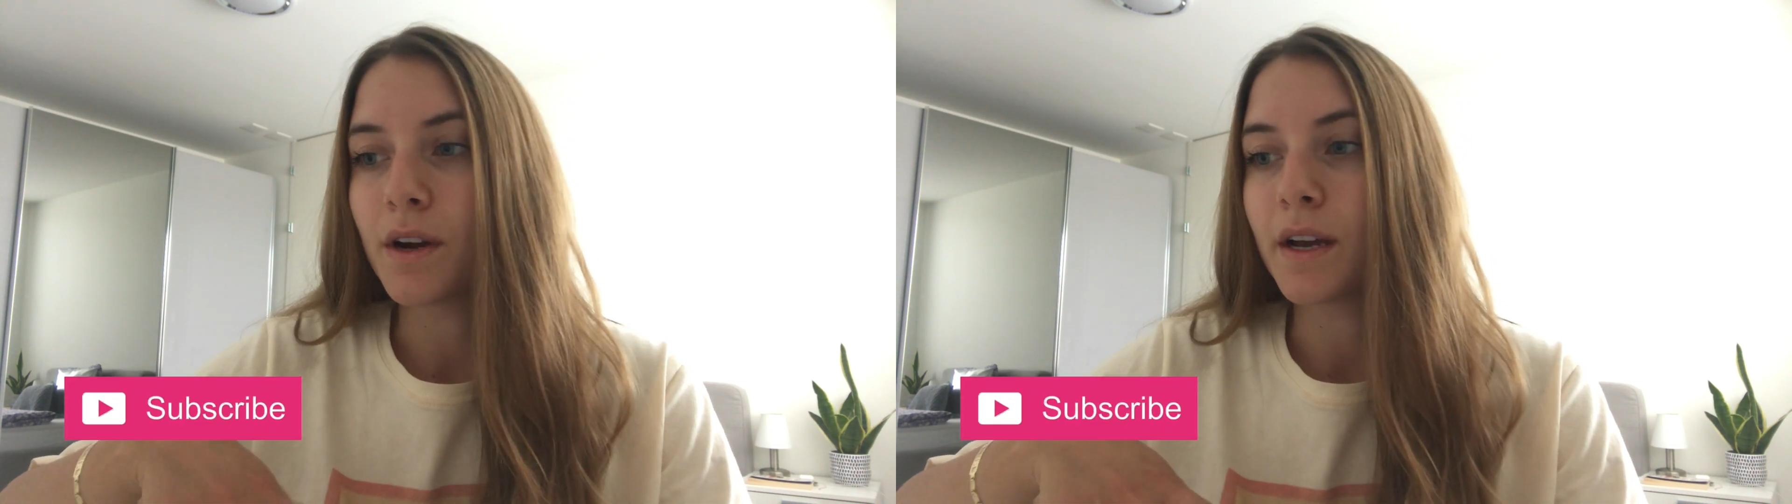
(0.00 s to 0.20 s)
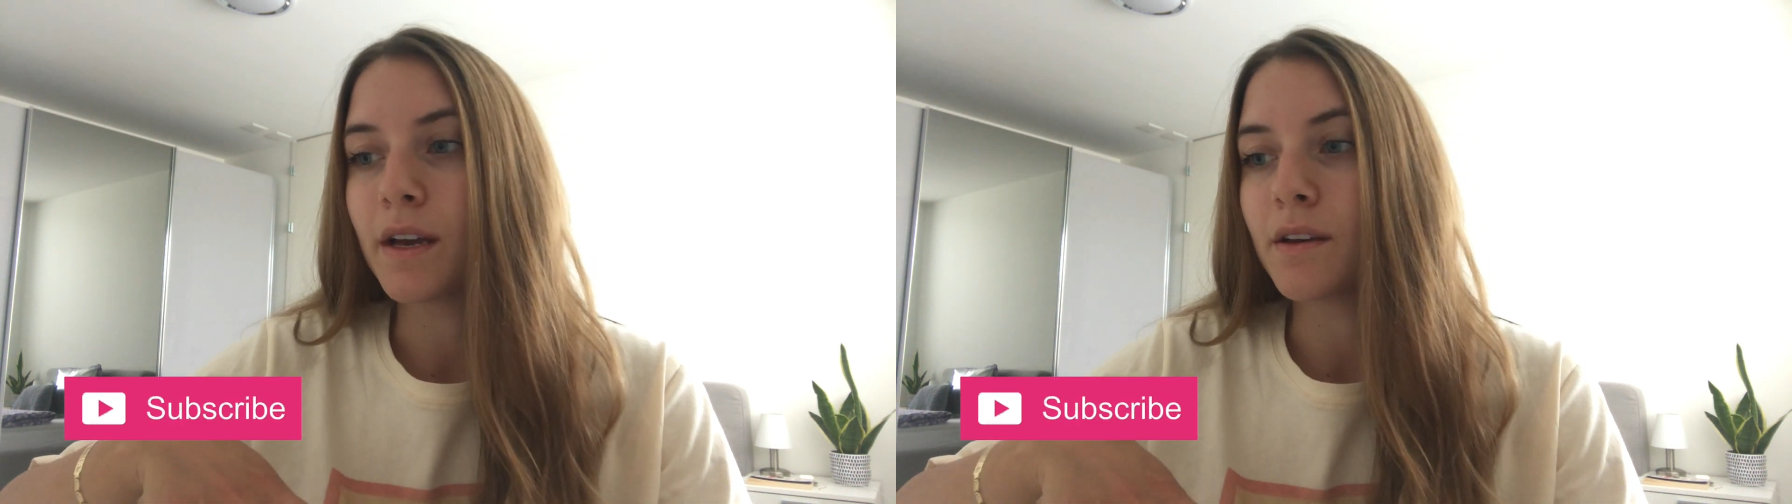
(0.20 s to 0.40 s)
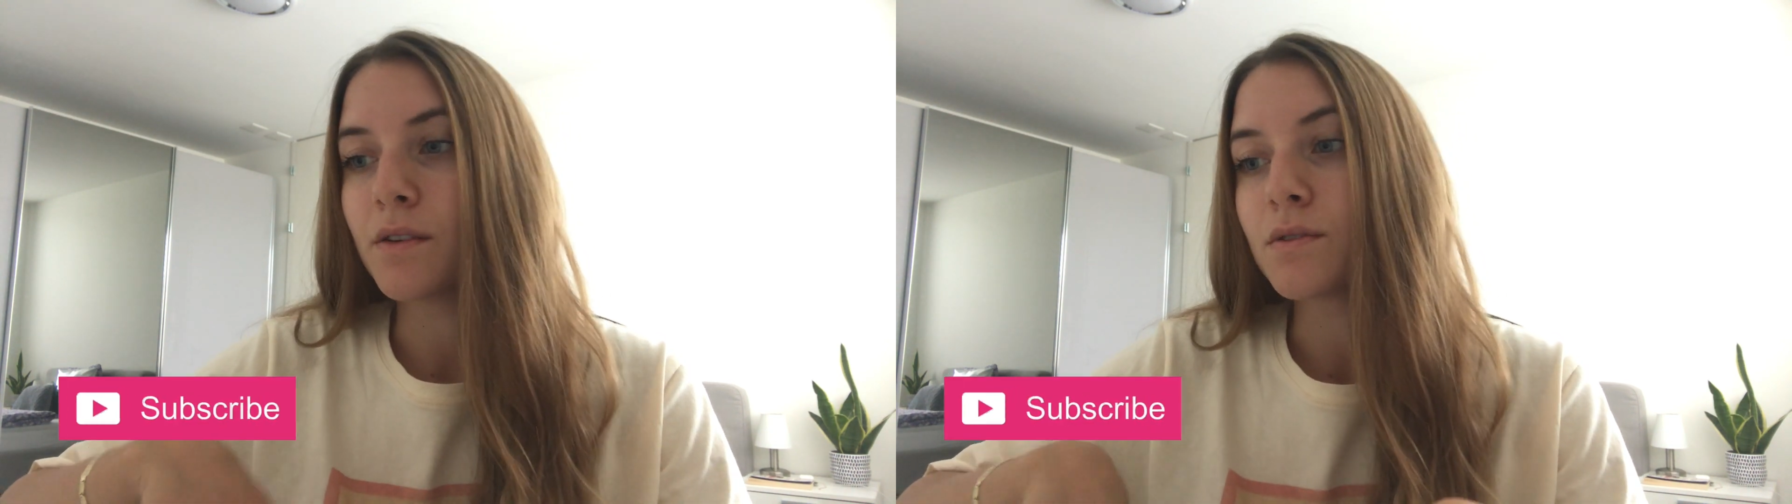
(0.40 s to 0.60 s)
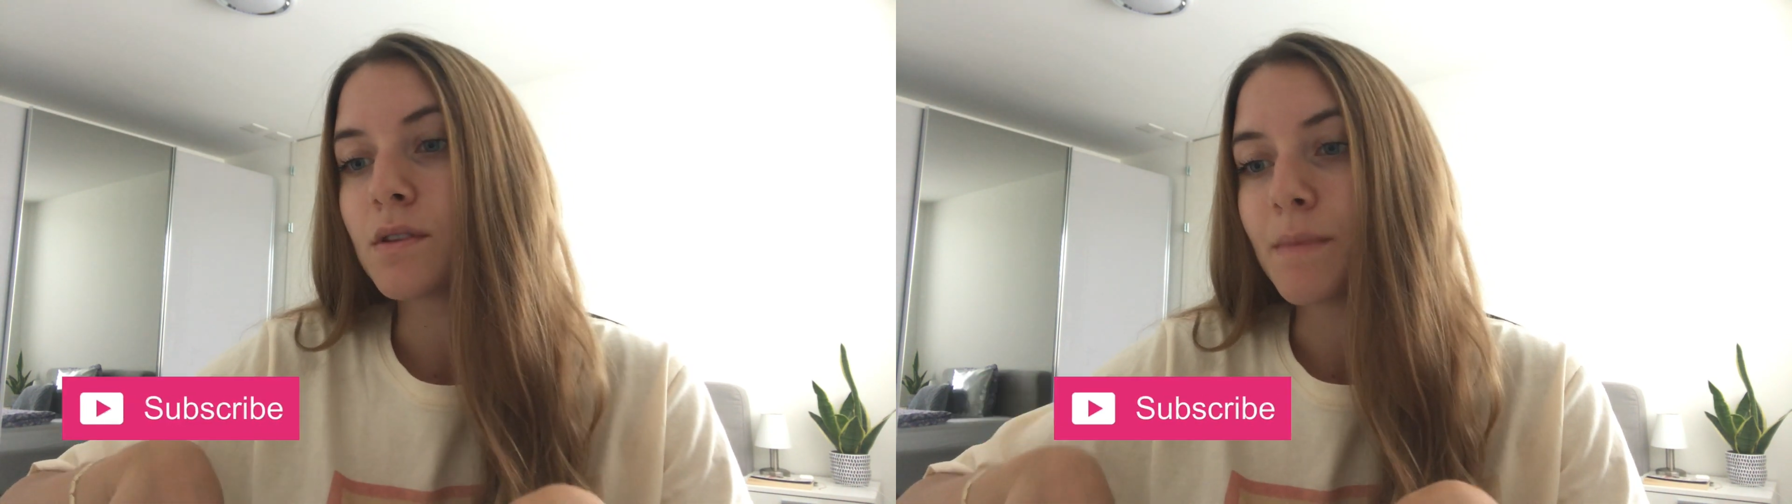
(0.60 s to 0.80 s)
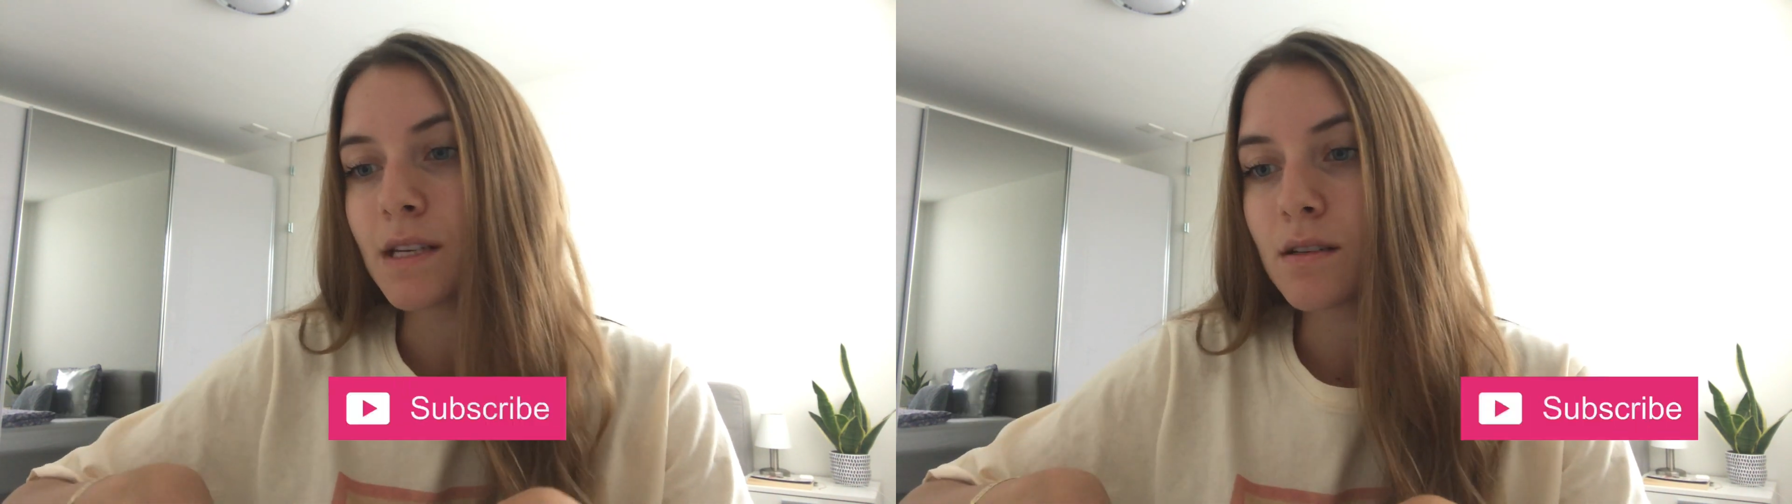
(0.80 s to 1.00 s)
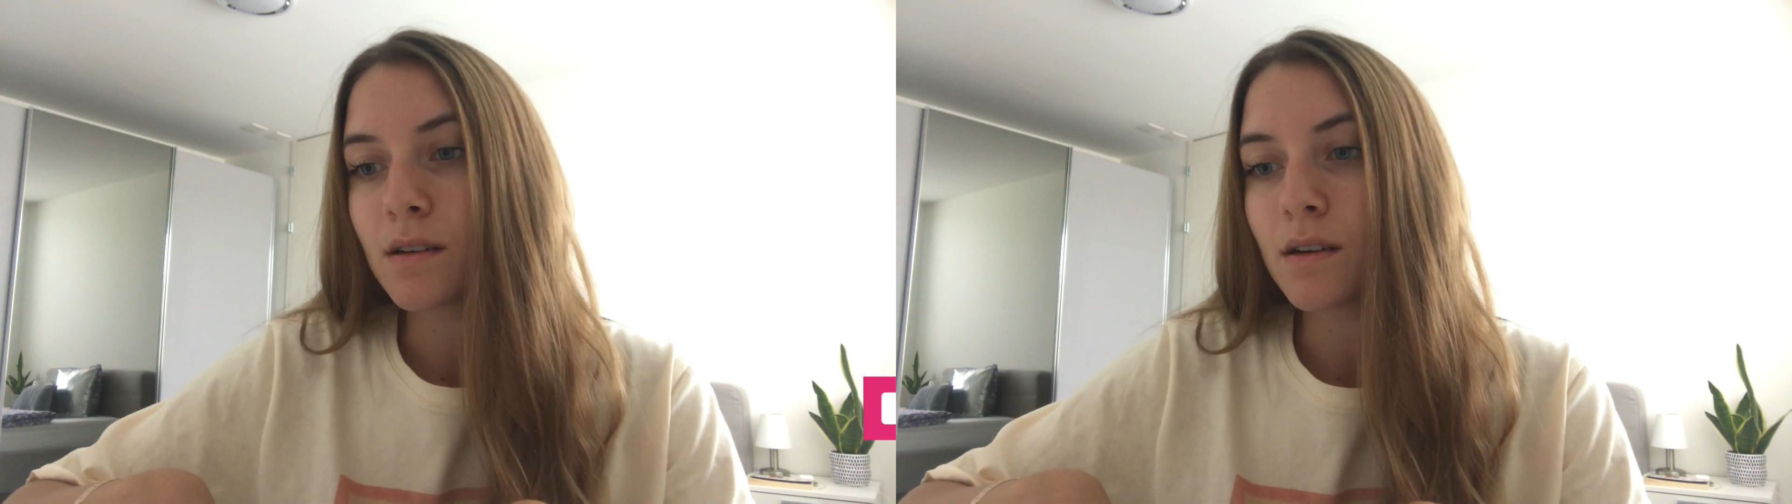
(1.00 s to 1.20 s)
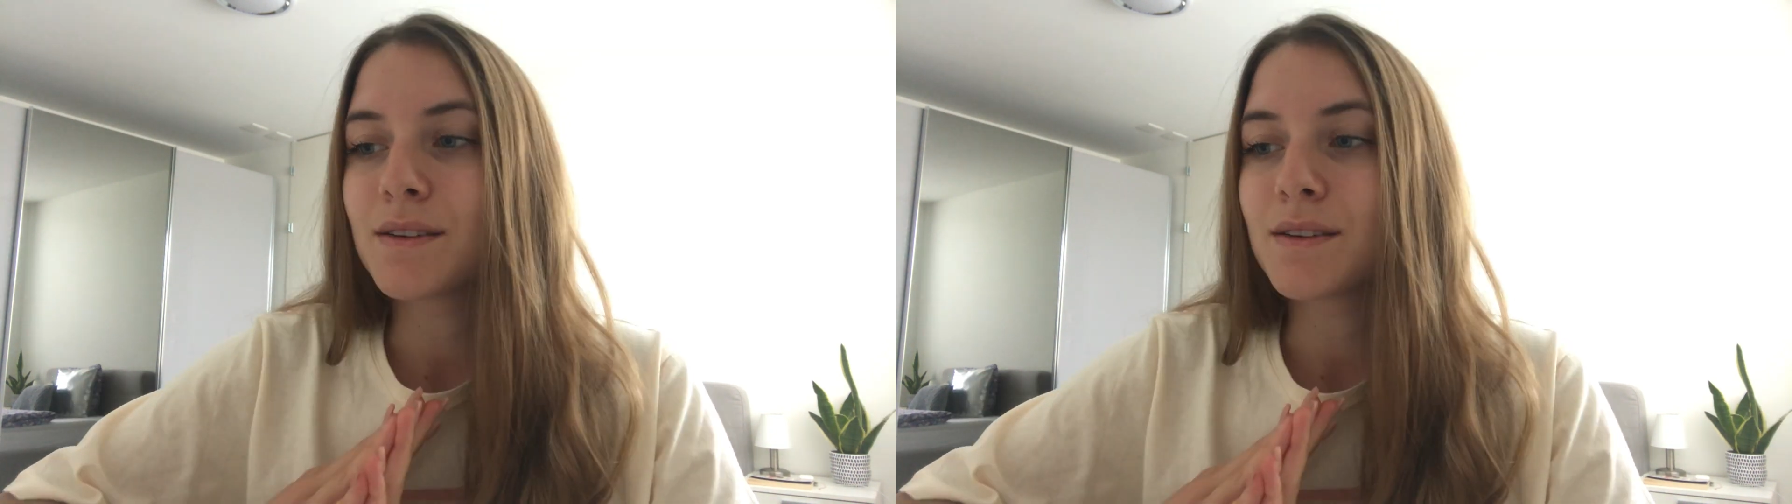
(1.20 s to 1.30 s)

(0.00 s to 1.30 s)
a new semester.